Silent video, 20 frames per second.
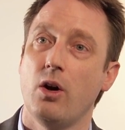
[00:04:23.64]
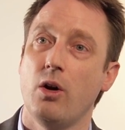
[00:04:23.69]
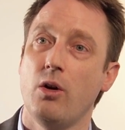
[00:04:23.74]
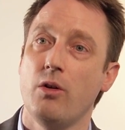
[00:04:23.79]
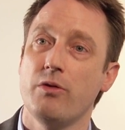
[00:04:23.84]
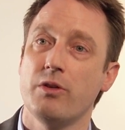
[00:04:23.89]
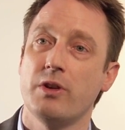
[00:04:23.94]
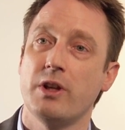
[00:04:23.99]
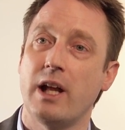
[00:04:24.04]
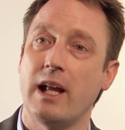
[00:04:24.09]

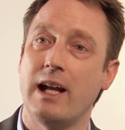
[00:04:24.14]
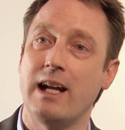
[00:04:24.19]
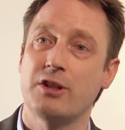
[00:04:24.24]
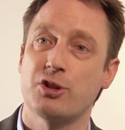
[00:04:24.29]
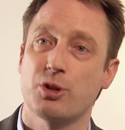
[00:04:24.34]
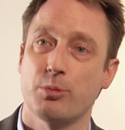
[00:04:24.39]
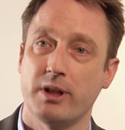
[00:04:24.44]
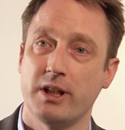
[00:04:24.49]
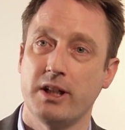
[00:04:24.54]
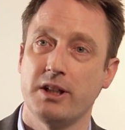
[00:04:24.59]
of an
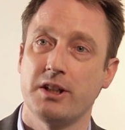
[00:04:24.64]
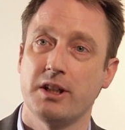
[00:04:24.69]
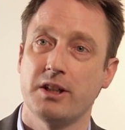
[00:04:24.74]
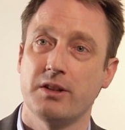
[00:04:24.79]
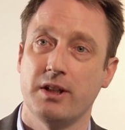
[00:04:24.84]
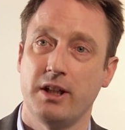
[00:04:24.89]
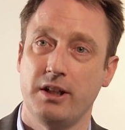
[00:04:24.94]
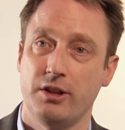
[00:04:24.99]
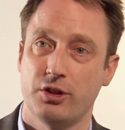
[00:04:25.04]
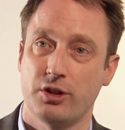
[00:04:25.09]

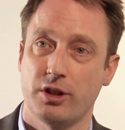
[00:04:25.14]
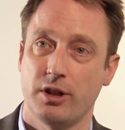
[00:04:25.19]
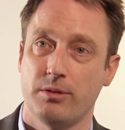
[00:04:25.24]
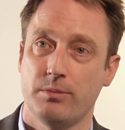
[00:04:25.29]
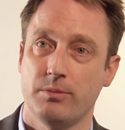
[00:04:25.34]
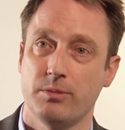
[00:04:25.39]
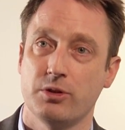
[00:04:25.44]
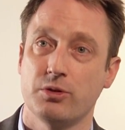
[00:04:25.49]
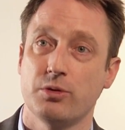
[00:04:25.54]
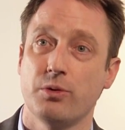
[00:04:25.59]
electromagnetic nature,
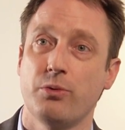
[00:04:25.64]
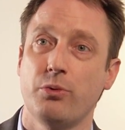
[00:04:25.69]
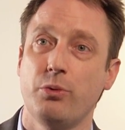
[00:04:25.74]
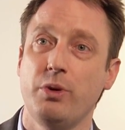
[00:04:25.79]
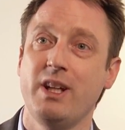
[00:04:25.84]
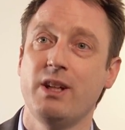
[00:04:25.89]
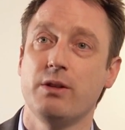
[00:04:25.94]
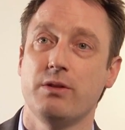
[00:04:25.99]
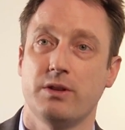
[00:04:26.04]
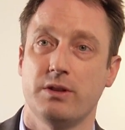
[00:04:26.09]
so
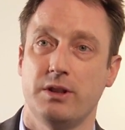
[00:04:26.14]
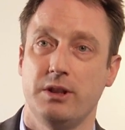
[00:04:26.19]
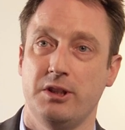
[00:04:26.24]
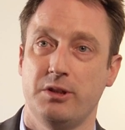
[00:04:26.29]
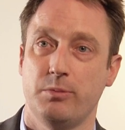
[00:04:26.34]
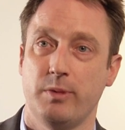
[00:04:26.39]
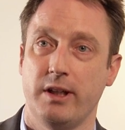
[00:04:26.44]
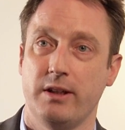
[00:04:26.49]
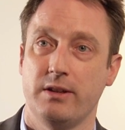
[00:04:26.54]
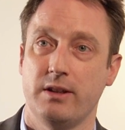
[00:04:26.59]

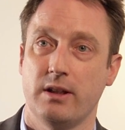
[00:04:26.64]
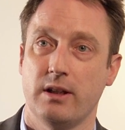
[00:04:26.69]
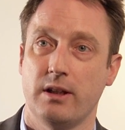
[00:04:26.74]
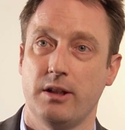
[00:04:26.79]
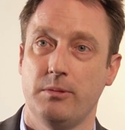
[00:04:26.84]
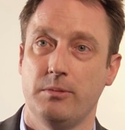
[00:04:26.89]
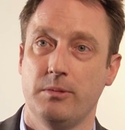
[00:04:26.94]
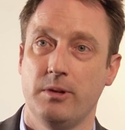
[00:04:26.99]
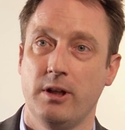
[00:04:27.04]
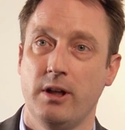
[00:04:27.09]
frequencies basically.